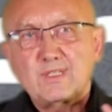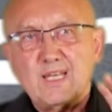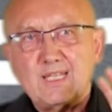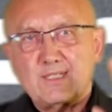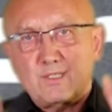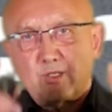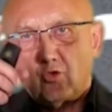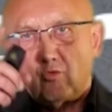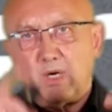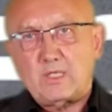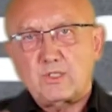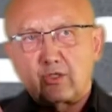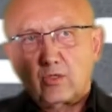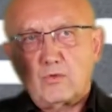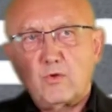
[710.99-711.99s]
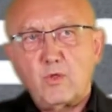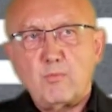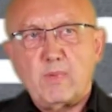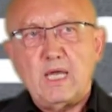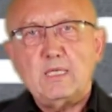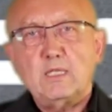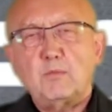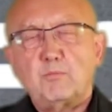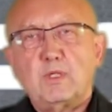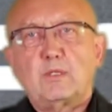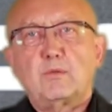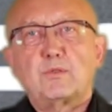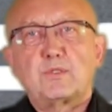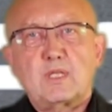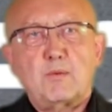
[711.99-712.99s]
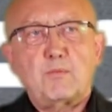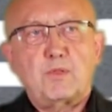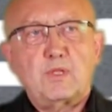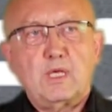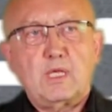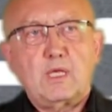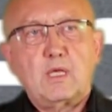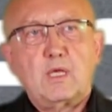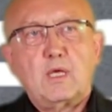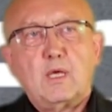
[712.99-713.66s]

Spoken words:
that structure reminded me to something.